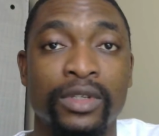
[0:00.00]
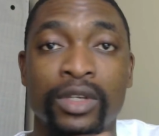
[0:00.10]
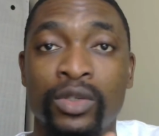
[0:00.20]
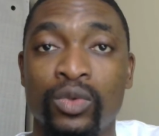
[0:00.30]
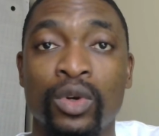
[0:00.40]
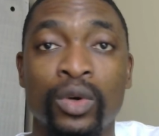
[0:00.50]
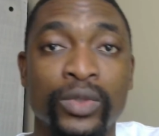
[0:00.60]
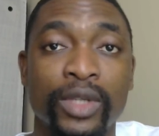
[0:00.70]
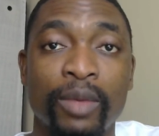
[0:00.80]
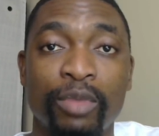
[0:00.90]
As you know,
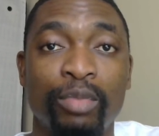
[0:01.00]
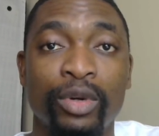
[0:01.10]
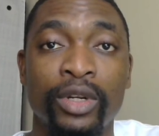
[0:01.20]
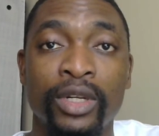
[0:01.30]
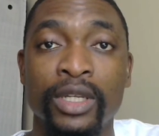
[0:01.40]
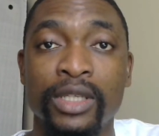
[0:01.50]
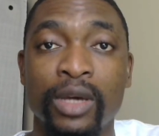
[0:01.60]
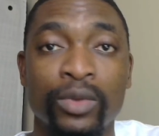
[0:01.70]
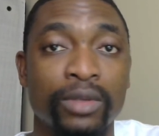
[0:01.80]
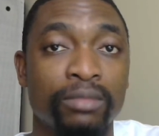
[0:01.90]
some people in the
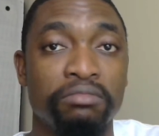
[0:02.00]
South,